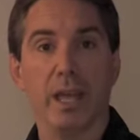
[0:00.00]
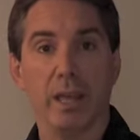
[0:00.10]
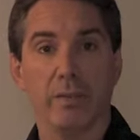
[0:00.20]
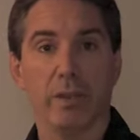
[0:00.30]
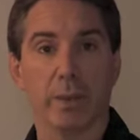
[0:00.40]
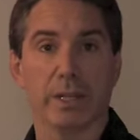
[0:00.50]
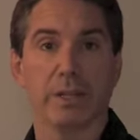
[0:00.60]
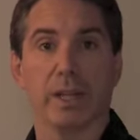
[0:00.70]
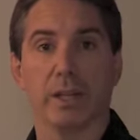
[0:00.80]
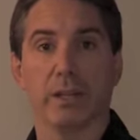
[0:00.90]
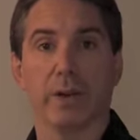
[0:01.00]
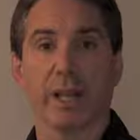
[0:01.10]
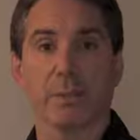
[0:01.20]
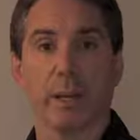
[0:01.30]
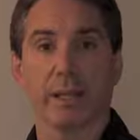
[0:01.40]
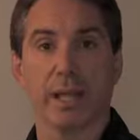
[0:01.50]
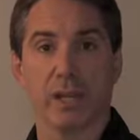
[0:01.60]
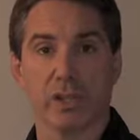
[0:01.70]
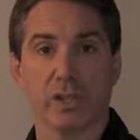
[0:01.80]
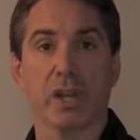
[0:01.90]
if you exceeded their
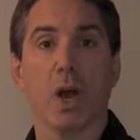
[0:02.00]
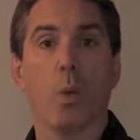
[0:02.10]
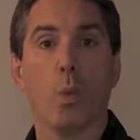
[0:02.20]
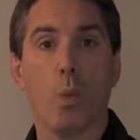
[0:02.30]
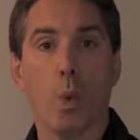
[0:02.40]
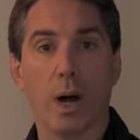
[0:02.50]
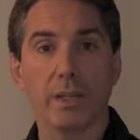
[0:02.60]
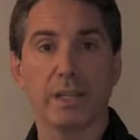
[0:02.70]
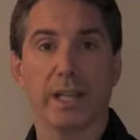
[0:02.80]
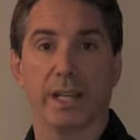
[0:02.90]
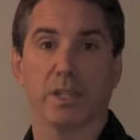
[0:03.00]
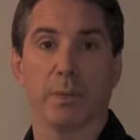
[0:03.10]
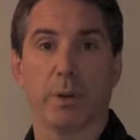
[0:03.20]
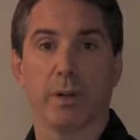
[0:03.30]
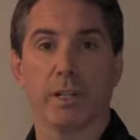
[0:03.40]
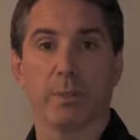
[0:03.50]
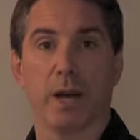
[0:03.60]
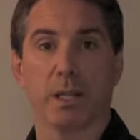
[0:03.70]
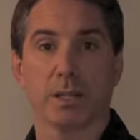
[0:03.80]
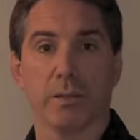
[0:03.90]
expectations, was the experience
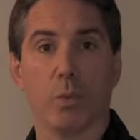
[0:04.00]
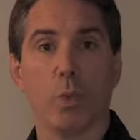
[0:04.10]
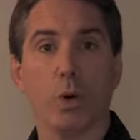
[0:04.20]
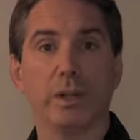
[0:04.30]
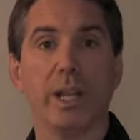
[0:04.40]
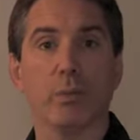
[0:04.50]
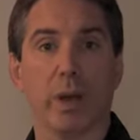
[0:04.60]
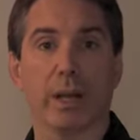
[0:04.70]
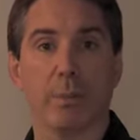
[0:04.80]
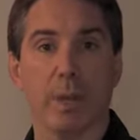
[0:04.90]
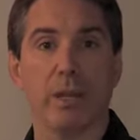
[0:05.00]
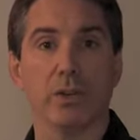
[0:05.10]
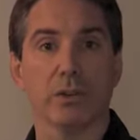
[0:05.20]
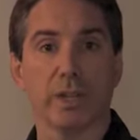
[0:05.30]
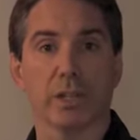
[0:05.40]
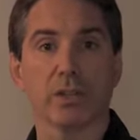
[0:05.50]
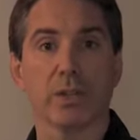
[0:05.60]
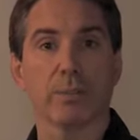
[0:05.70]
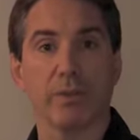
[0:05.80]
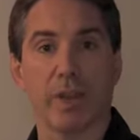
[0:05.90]
positive? Would they recommend your
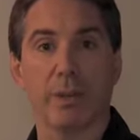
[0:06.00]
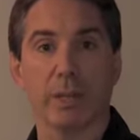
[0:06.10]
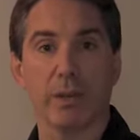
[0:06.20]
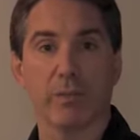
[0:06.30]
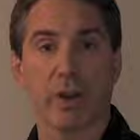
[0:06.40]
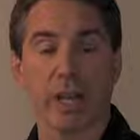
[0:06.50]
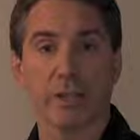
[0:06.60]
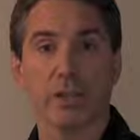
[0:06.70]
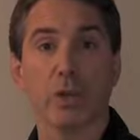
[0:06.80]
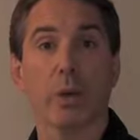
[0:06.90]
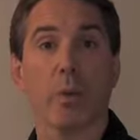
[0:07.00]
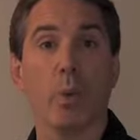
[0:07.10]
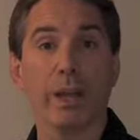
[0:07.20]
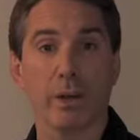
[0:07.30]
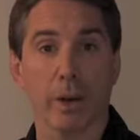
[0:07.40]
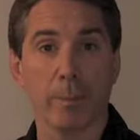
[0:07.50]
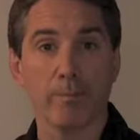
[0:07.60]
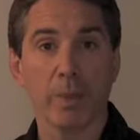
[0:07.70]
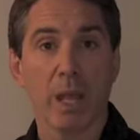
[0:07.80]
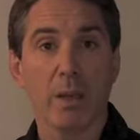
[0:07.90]
dealership to family and friends? You're a winner,
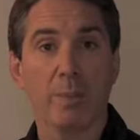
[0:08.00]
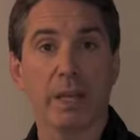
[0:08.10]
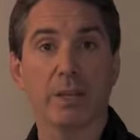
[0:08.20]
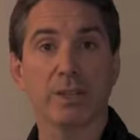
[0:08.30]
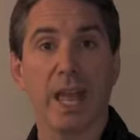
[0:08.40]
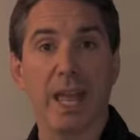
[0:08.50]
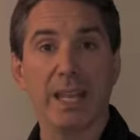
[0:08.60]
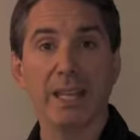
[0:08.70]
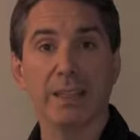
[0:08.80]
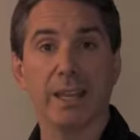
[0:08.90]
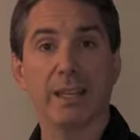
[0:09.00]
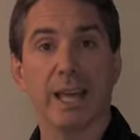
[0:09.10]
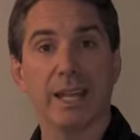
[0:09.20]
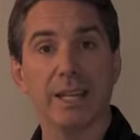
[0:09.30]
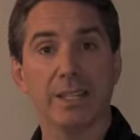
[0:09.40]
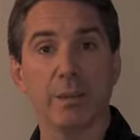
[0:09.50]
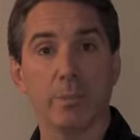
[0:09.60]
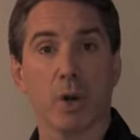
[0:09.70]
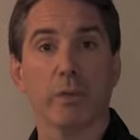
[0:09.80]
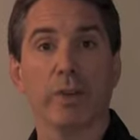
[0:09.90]
because anything that isn't
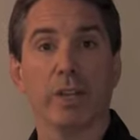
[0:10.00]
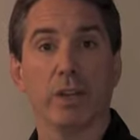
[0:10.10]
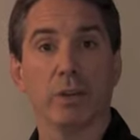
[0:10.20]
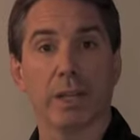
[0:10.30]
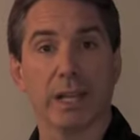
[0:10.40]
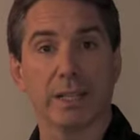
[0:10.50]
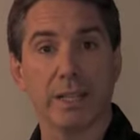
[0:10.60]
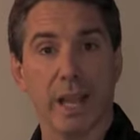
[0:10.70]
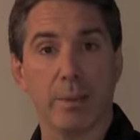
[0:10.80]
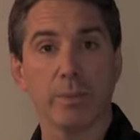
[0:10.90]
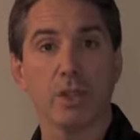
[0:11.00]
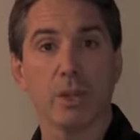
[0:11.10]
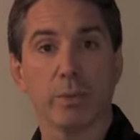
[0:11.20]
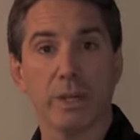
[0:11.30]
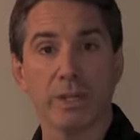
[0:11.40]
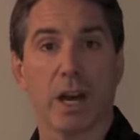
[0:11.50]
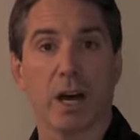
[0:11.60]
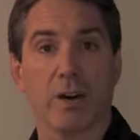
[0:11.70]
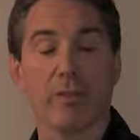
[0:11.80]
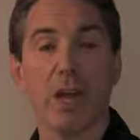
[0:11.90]
perfect you could attempt to
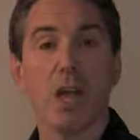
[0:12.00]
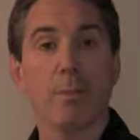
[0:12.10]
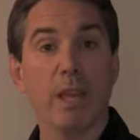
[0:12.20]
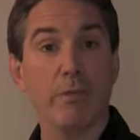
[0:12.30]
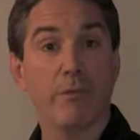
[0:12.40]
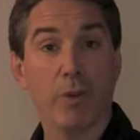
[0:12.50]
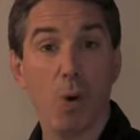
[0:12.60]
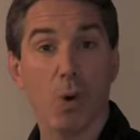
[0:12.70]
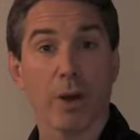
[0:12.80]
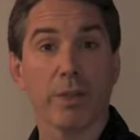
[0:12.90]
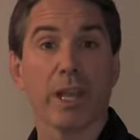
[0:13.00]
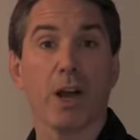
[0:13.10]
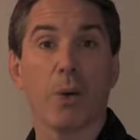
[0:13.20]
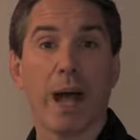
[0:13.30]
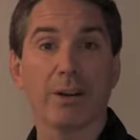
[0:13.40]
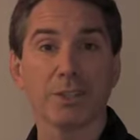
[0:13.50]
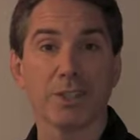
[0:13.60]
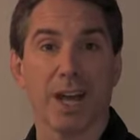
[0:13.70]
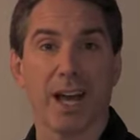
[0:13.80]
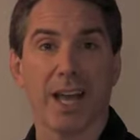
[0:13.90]
resolve before they go
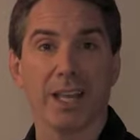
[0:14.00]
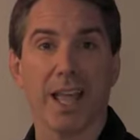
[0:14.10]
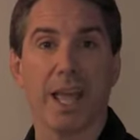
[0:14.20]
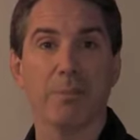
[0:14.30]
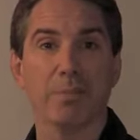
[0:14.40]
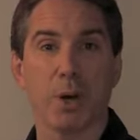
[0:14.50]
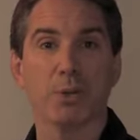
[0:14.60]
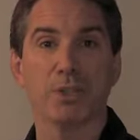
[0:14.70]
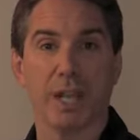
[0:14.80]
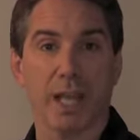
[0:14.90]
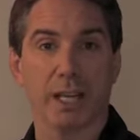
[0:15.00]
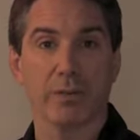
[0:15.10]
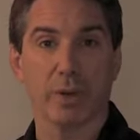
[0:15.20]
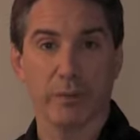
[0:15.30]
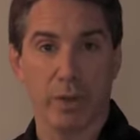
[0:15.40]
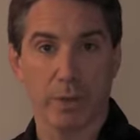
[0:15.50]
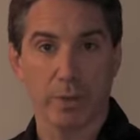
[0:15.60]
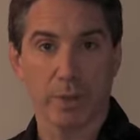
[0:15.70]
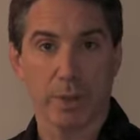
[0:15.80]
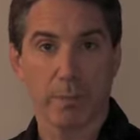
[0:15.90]
outside and post negative
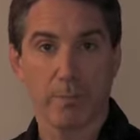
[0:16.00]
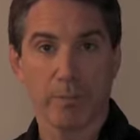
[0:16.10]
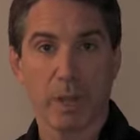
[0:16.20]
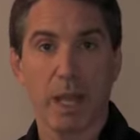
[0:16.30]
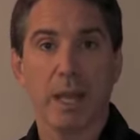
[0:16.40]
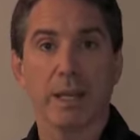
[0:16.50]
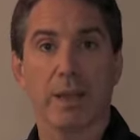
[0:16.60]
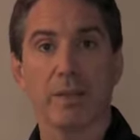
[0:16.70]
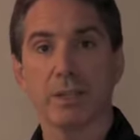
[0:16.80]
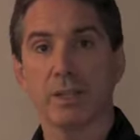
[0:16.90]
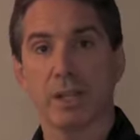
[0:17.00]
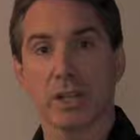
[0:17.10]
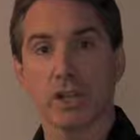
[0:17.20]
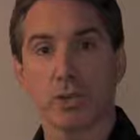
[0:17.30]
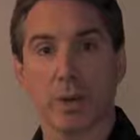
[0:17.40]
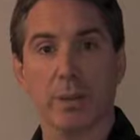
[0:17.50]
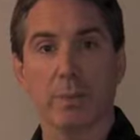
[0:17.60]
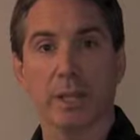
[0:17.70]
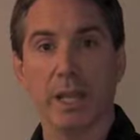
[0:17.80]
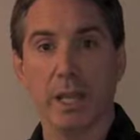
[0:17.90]
reviews. Now, this is
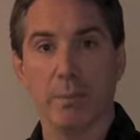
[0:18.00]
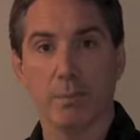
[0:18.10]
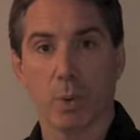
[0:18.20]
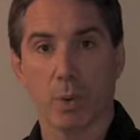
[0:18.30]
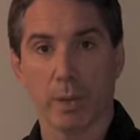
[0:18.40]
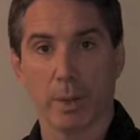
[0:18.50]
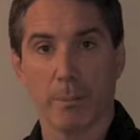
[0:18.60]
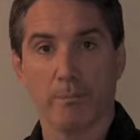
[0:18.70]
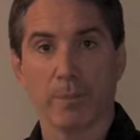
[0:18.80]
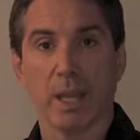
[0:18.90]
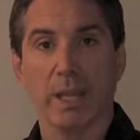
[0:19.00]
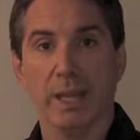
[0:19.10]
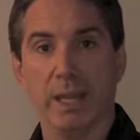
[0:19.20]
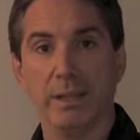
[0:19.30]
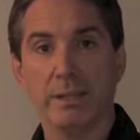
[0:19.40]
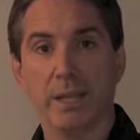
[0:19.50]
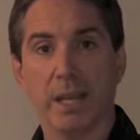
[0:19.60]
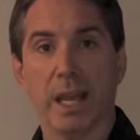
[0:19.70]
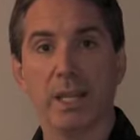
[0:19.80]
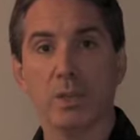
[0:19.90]
extremely important. In
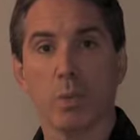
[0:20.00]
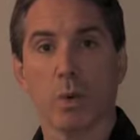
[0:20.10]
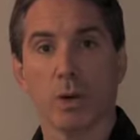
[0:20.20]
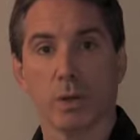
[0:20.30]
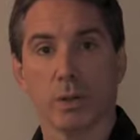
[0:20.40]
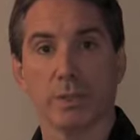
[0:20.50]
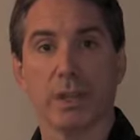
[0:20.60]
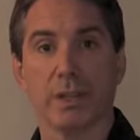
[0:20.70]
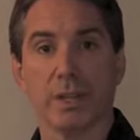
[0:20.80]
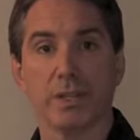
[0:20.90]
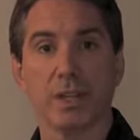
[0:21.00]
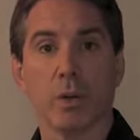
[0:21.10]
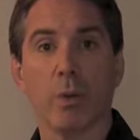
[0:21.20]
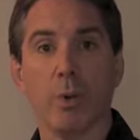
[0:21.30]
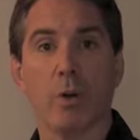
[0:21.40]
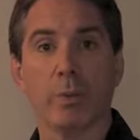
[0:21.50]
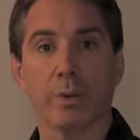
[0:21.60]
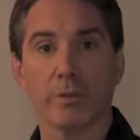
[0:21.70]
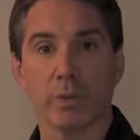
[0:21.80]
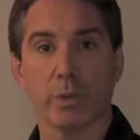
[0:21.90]
today's world, the zero moment
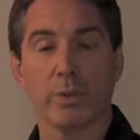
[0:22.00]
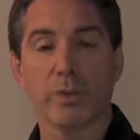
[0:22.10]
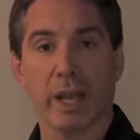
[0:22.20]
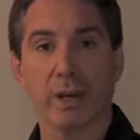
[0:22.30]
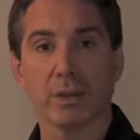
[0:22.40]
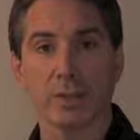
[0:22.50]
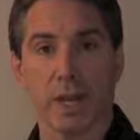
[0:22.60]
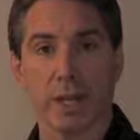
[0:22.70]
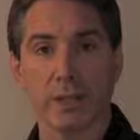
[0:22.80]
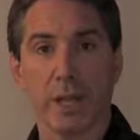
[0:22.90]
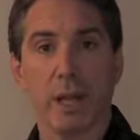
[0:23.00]
of truth tells us